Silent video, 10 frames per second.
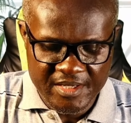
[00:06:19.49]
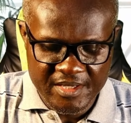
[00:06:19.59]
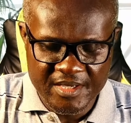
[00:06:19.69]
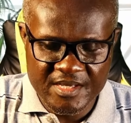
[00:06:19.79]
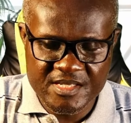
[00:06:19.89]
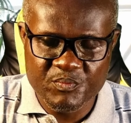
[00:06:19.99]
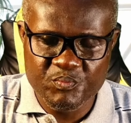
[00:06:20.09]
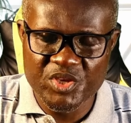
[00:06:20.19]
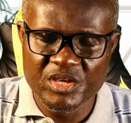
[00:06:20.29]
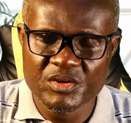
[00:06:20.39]
his
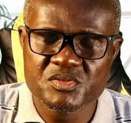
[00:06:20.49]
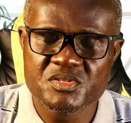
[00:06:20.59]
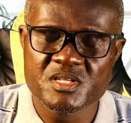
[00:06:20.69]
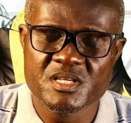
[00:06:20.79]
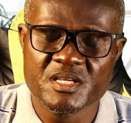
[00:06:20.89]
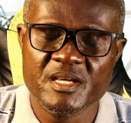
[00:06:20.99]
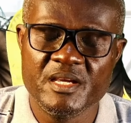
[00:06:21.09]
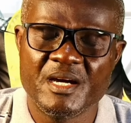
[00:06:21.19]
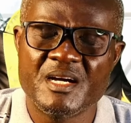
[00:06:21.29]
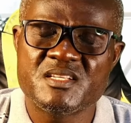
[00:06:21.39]
beauty
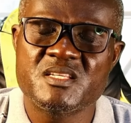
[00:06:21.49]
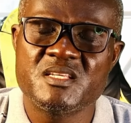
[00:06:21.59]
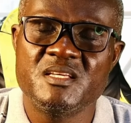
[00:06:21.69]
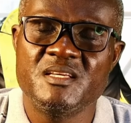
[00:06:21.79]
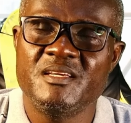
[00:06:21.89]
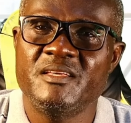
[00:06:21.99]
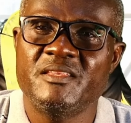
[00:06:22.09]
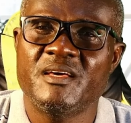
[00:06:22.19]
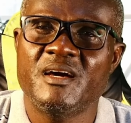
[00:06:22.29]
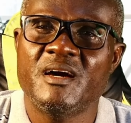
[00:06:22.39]
I see
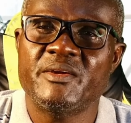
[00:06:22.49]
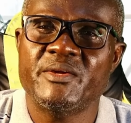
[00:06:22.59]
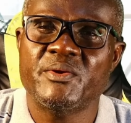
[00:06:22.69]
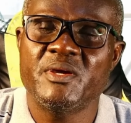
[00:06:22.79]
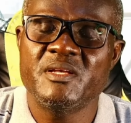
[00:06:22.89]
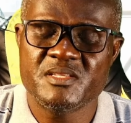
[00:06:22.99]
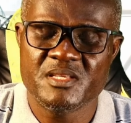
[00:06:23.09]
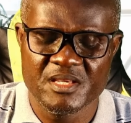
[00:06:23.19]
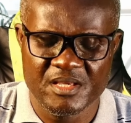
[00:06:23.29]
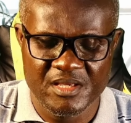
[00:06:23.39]
the great
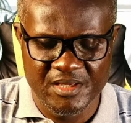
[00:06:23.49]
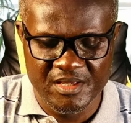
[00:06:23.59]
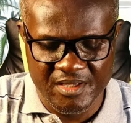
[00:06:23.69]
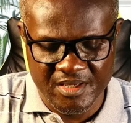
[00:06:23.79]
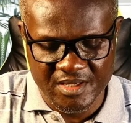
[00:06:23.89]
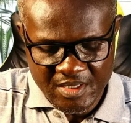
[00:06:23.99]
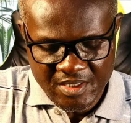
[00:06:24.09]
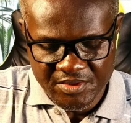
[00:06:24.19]
king